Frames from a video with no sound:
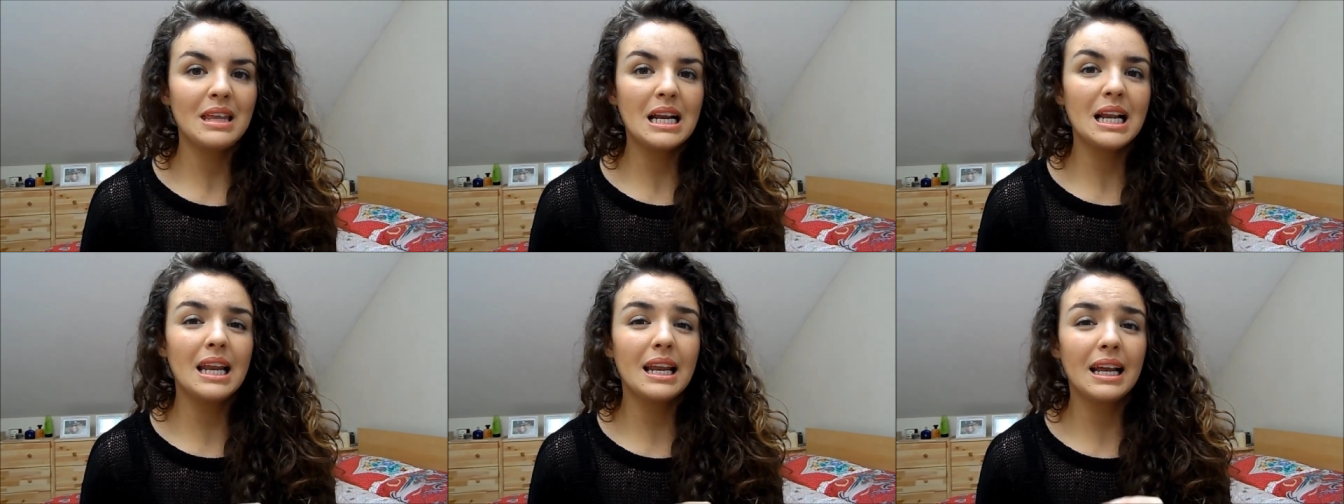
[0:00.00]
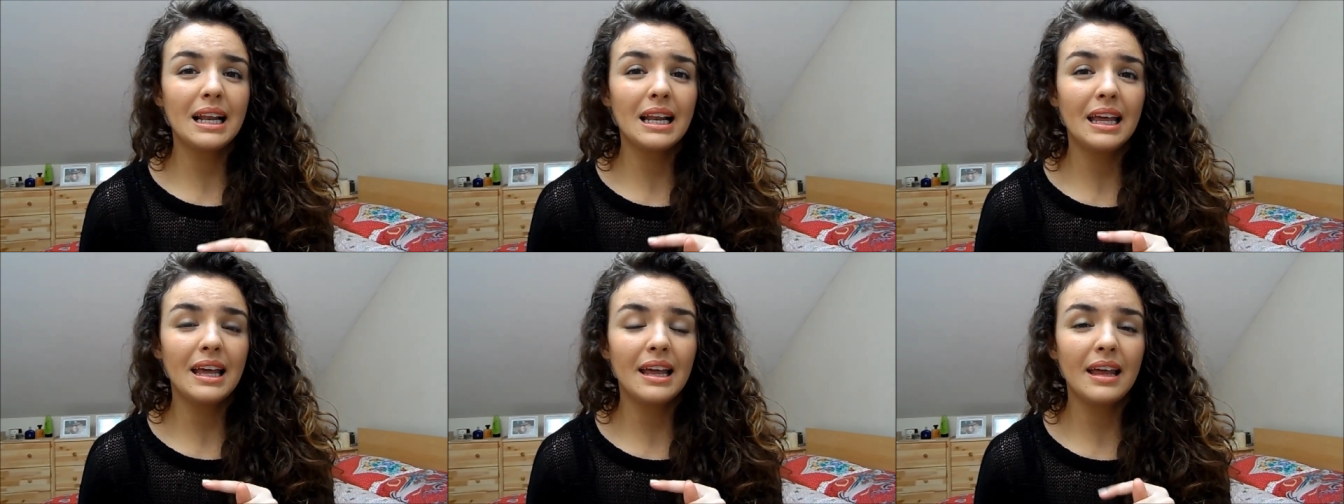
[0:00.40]
But the Clean
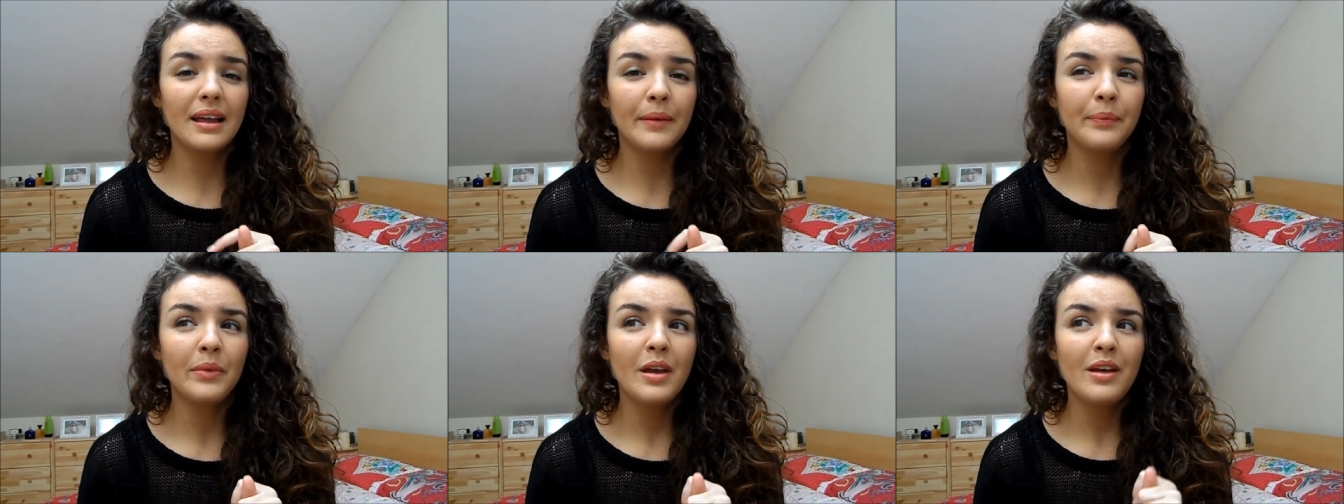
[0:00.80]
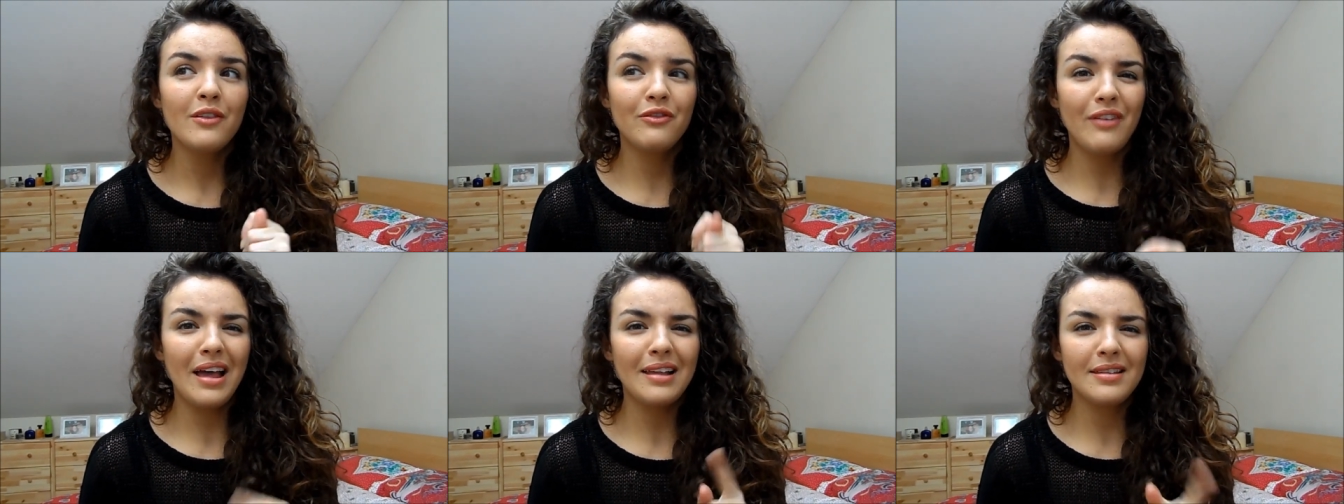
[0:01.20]
and Clear
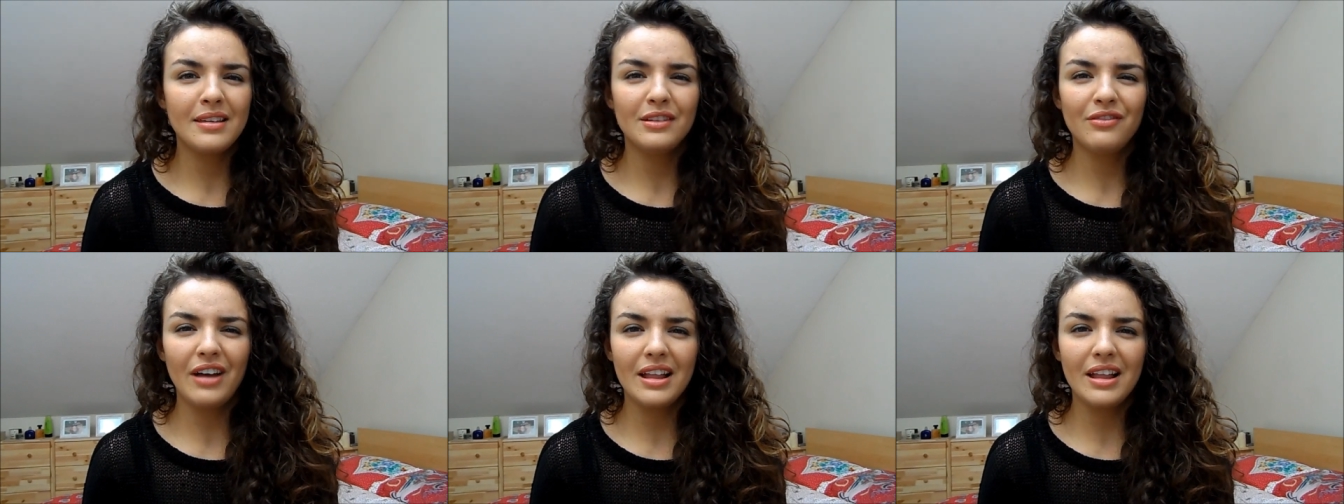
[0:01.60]
Fast